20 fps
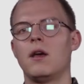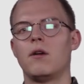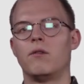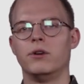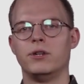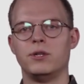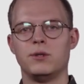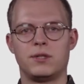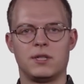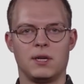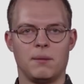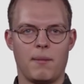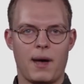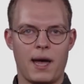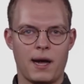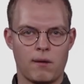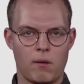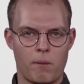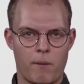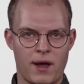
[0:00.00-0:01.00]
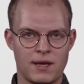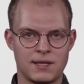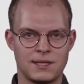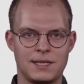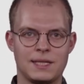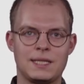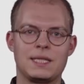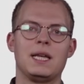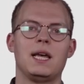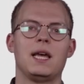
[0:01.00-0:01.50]
reducing
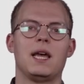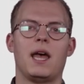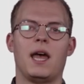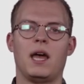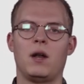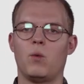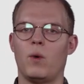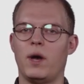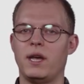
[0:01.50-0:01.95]
microplastics, and